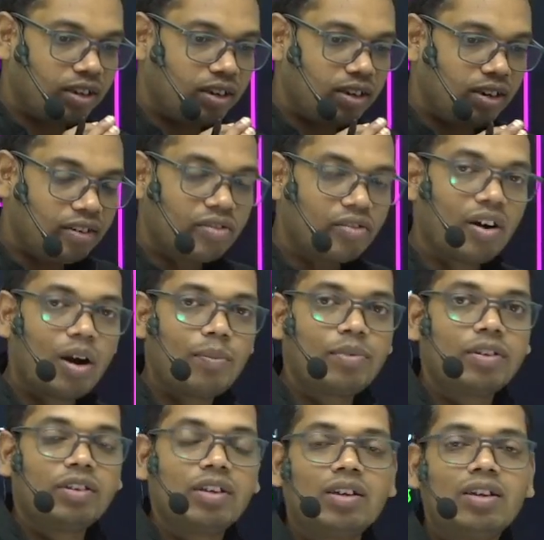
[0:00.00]

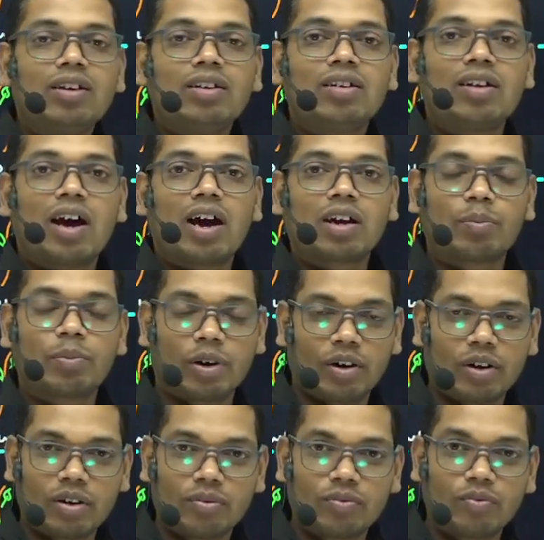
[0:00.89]
interrupt the dark
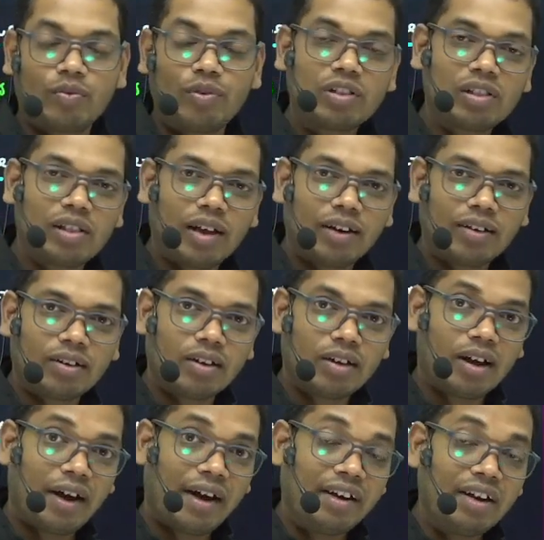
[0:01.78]
period with light,
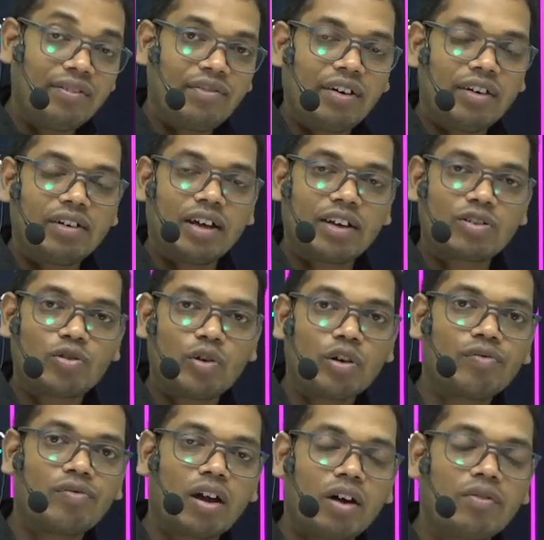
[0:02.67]
and if it does
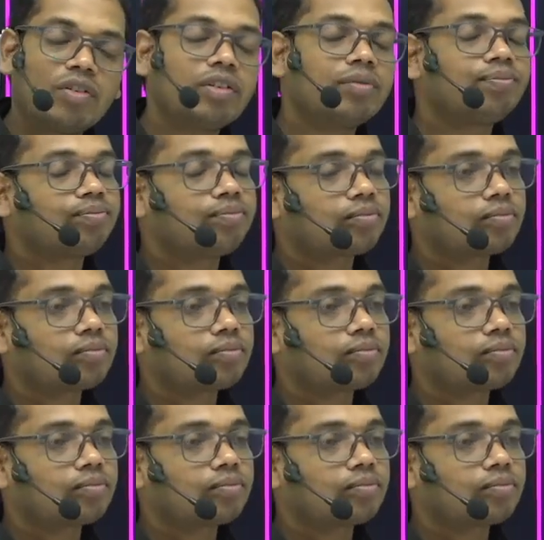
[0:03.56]
not flower,